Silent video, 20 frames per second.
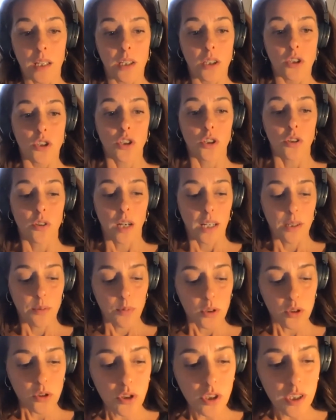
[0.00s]
So I
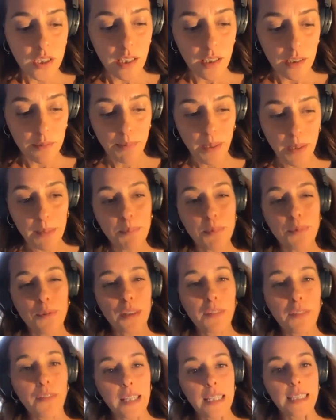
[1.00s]
want to start by
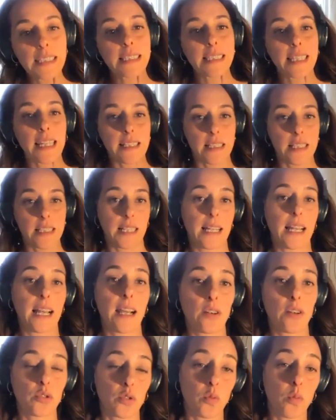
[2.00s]
briefly sketching
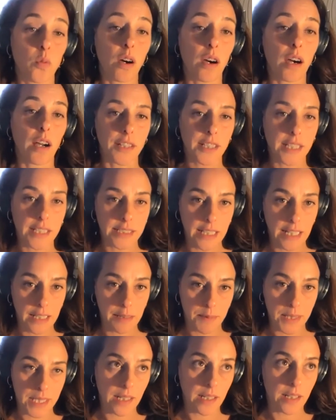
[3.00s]
out what
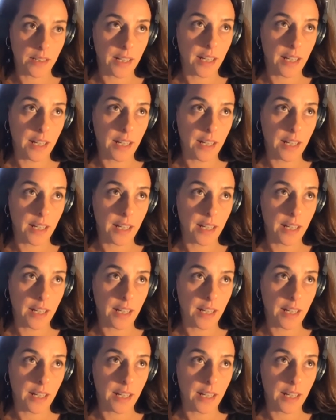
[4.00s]
archetypes are.